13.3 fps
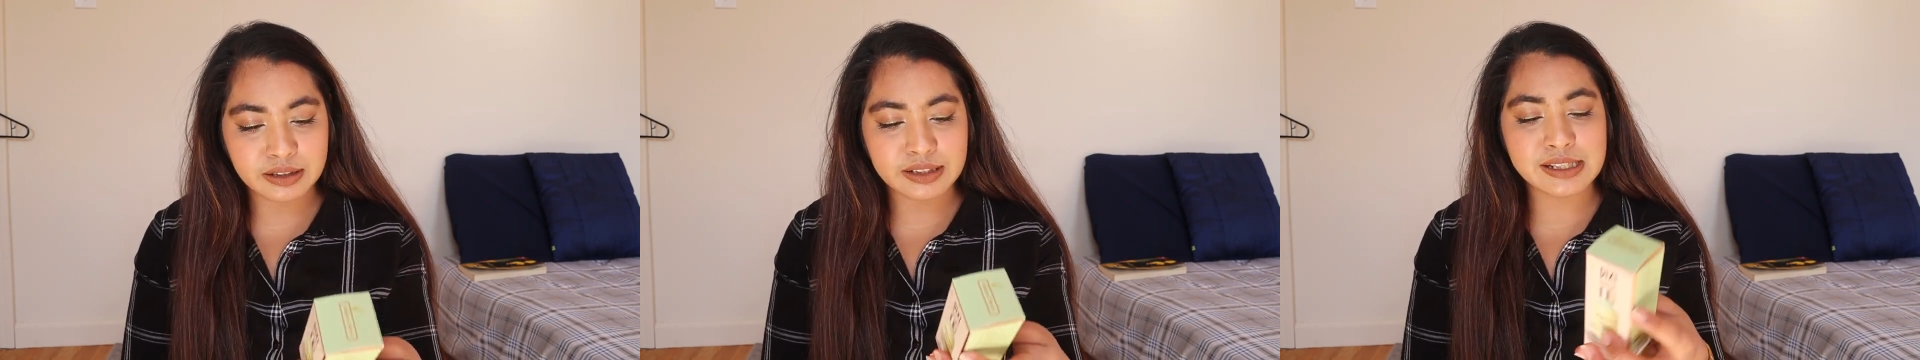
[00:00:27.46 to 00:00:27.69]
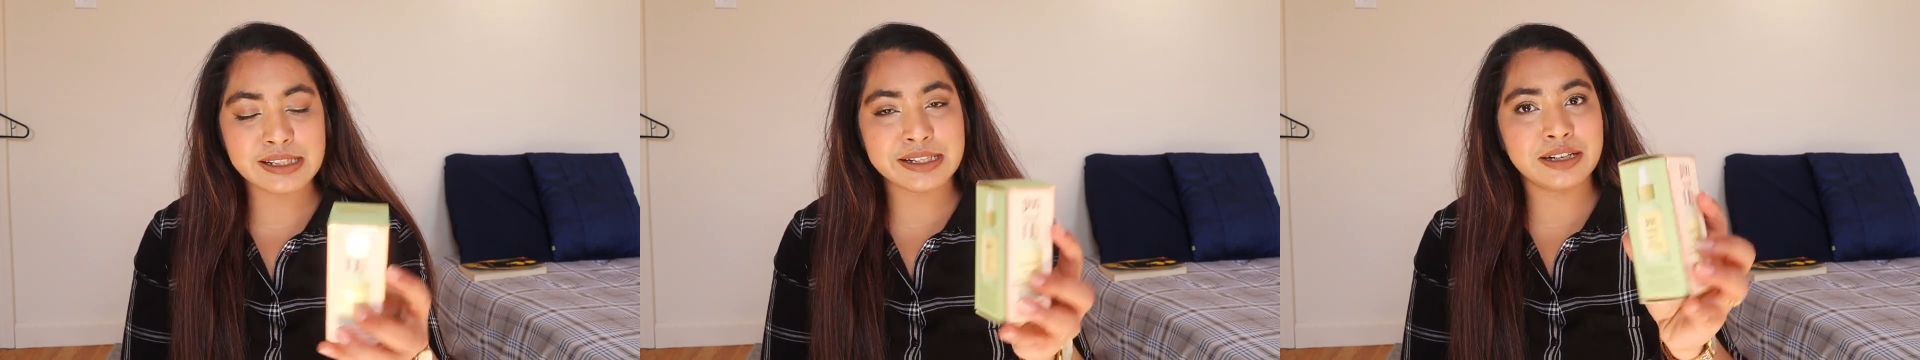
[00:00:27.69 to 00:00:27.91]

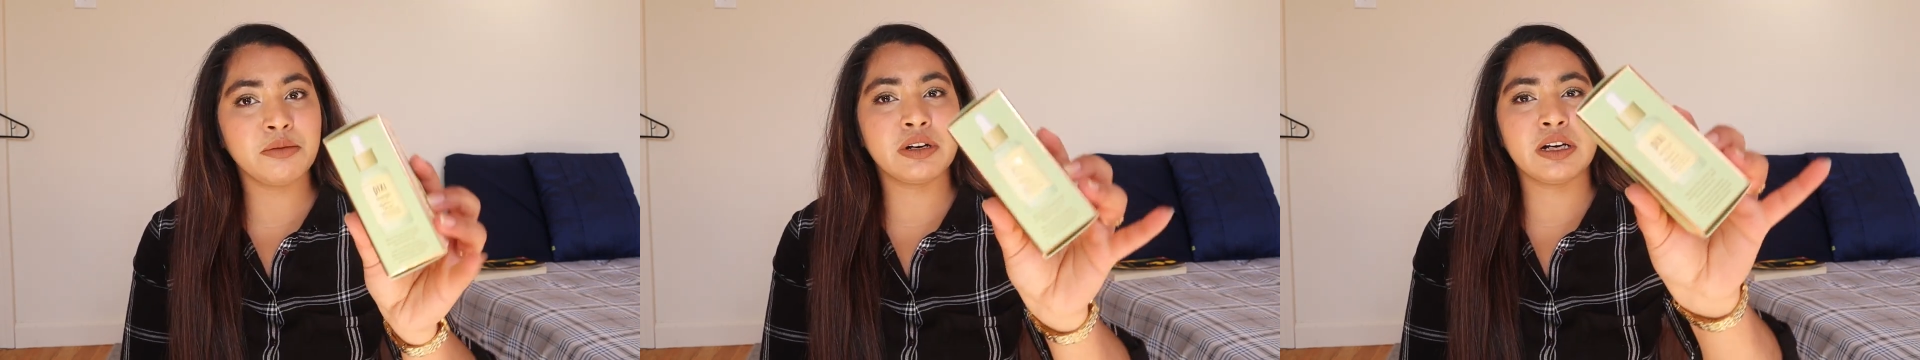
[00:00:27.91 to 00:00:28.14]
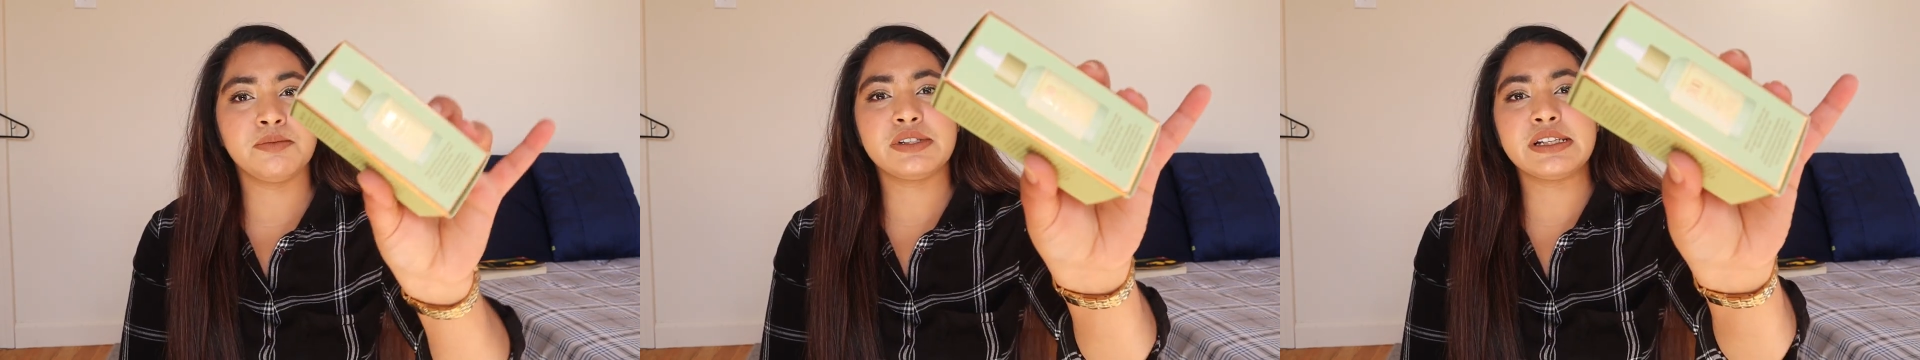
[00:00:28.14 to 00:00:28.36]
the
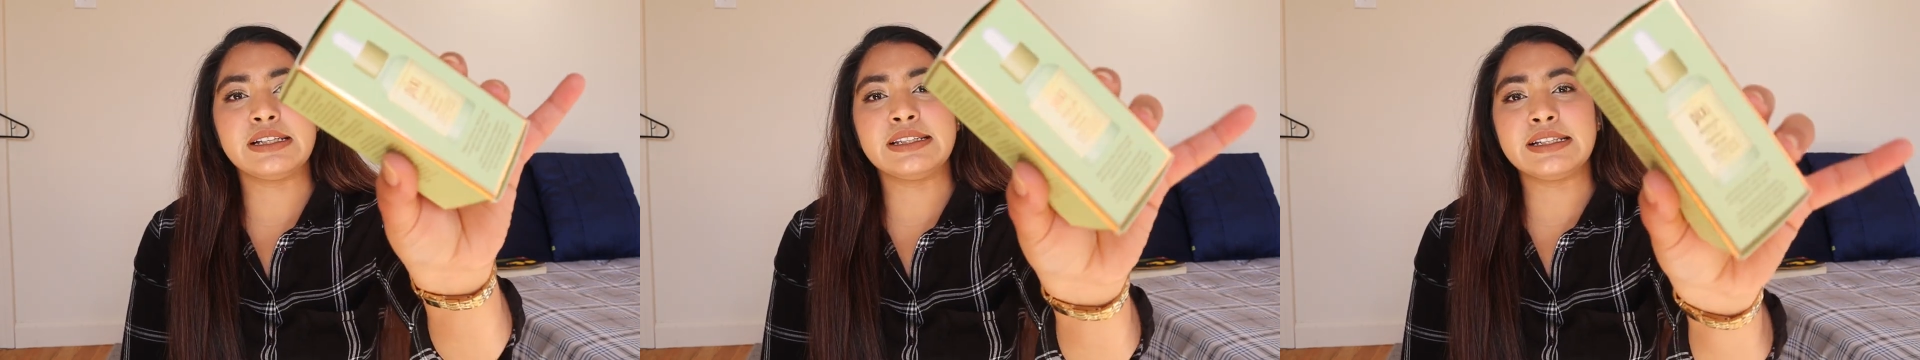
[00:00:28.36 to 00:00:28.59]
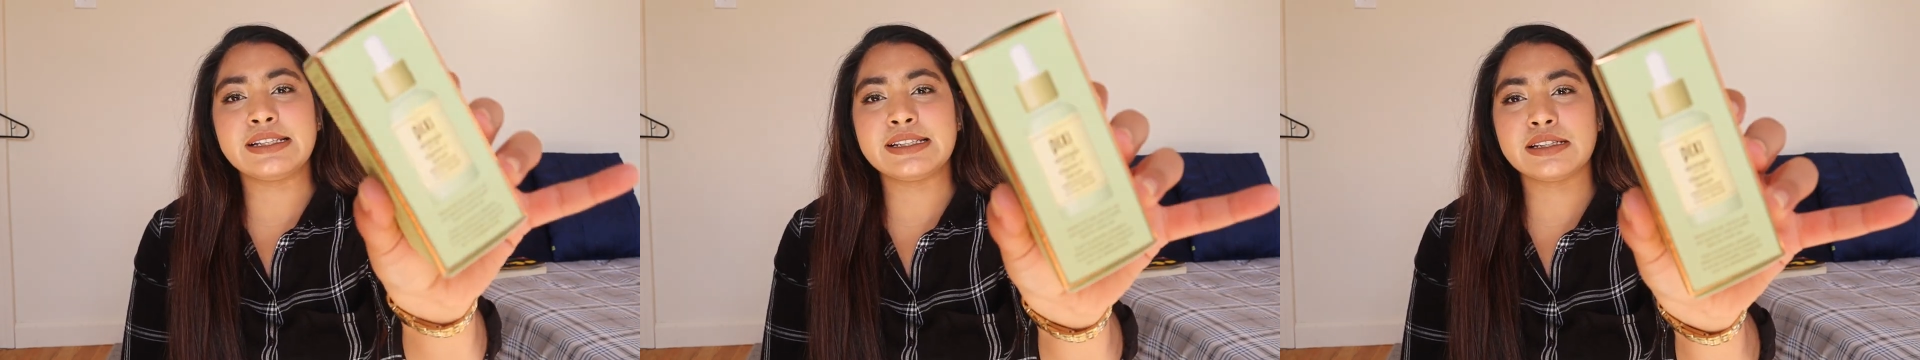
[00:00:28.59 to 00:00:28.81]
serum comes
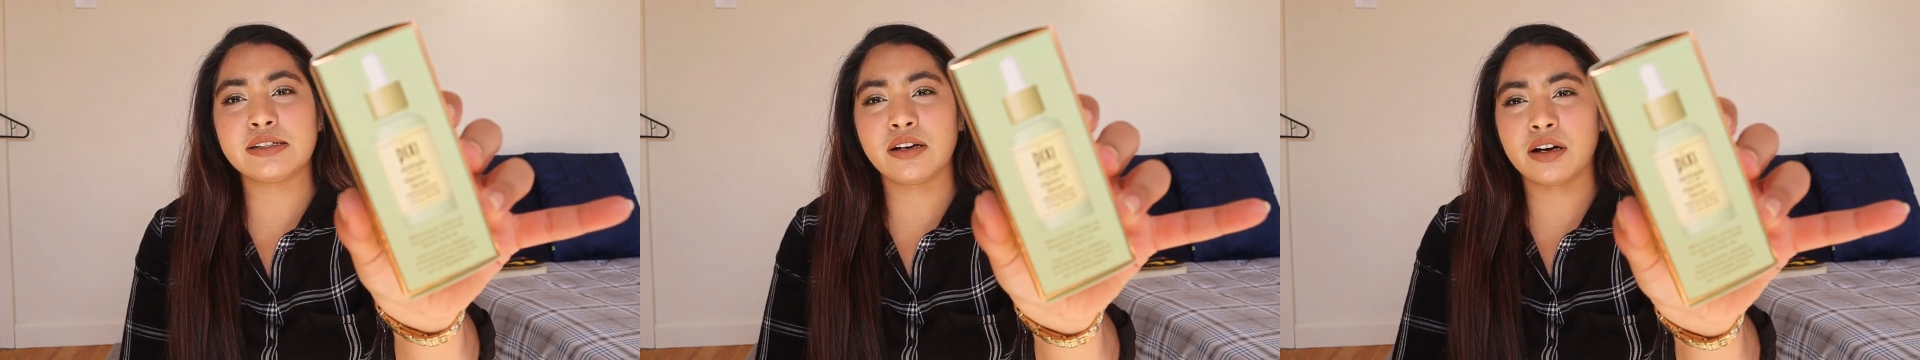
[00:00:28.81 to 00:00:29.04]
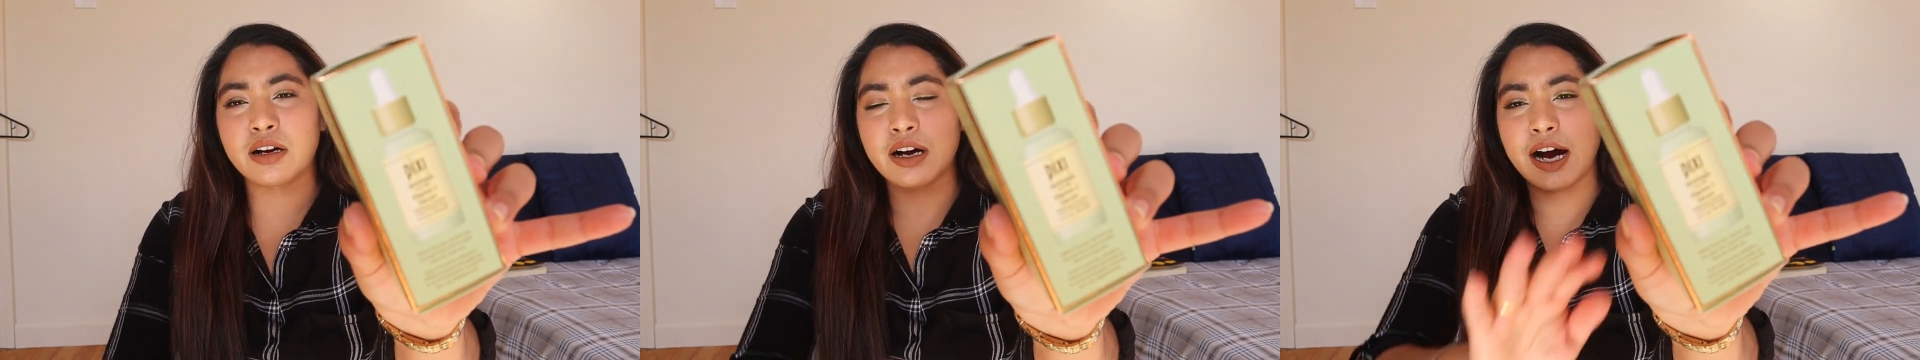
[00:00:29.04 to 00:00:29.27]
in this
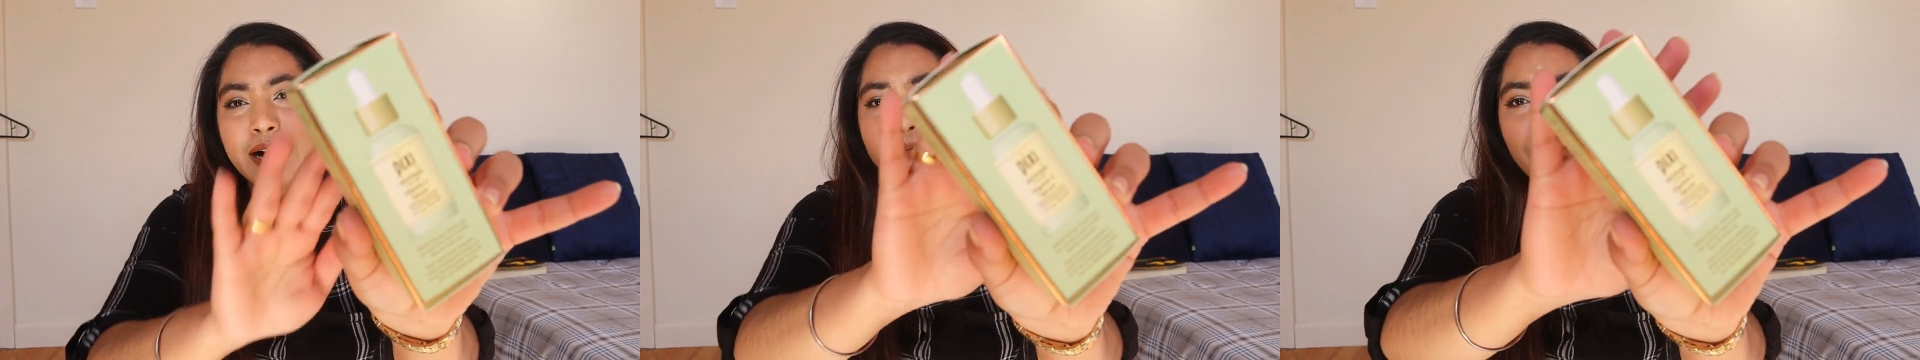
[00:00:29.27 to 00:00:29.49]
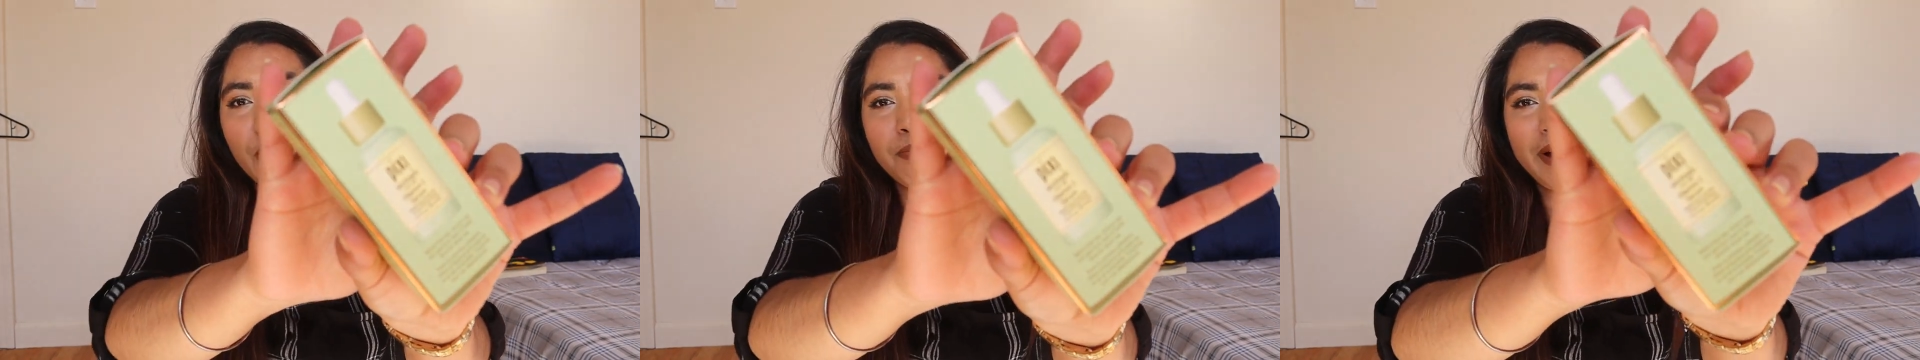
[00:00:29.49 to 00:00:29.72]

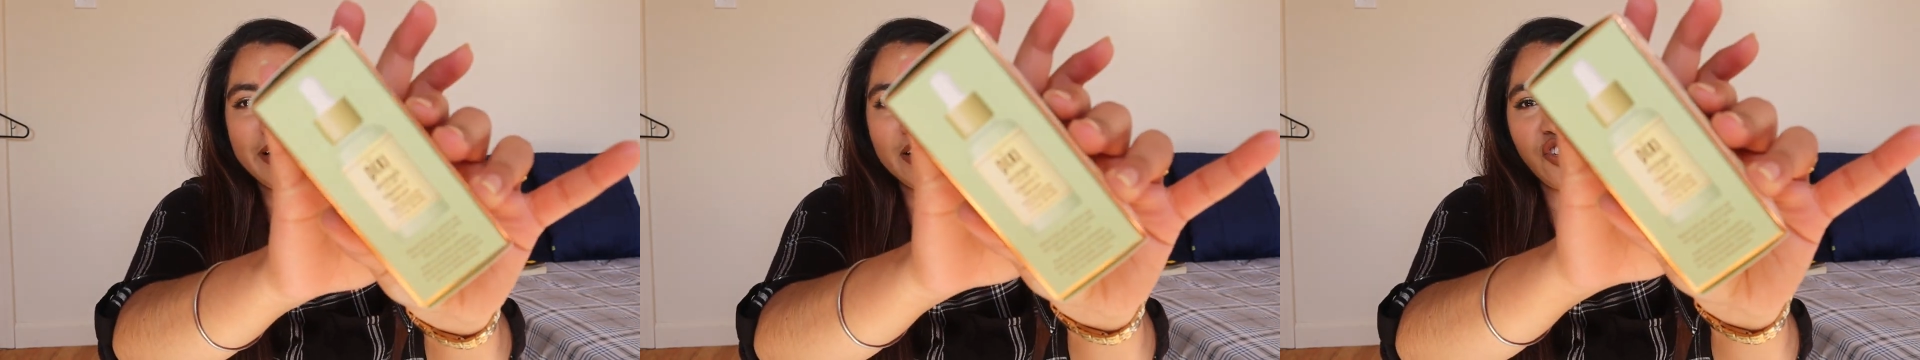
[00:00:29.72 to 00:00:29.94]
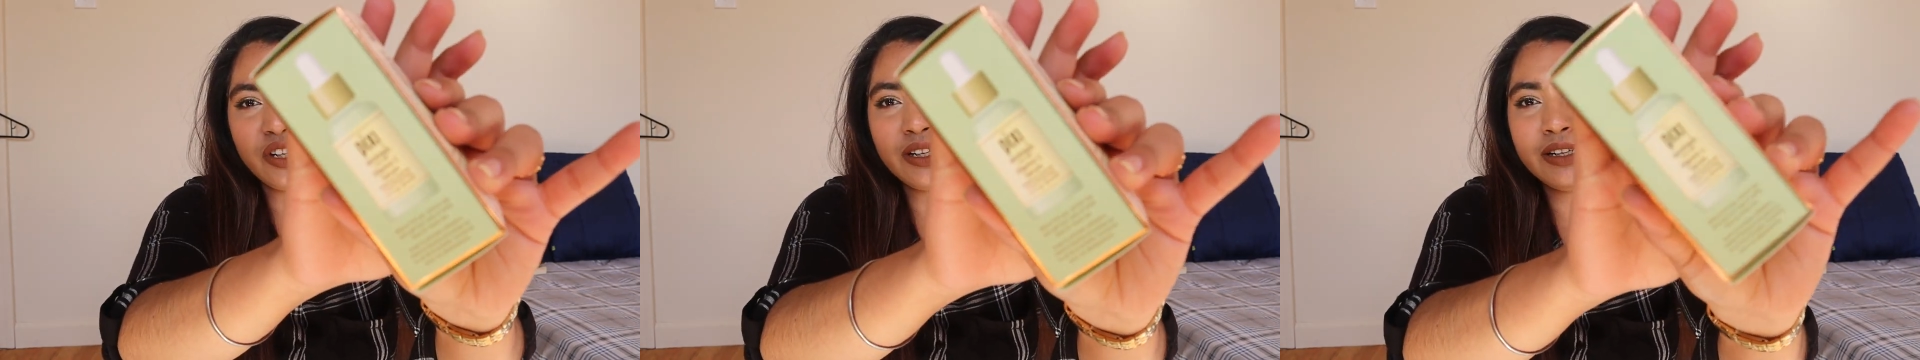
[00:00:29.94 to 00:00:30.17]
cardboard
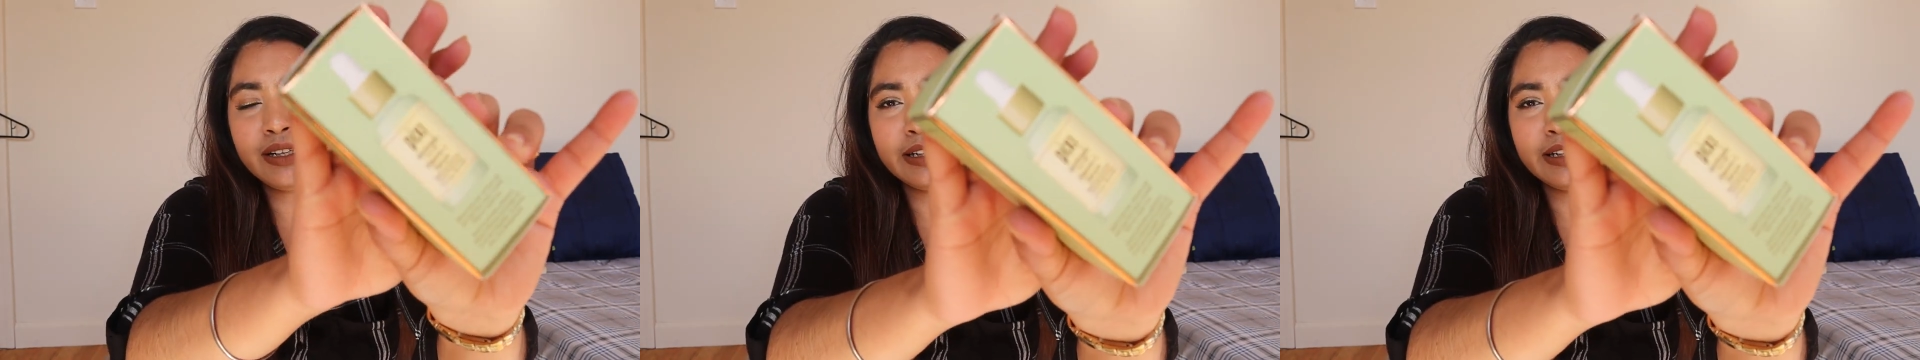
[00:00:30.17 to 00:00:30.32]
packaging,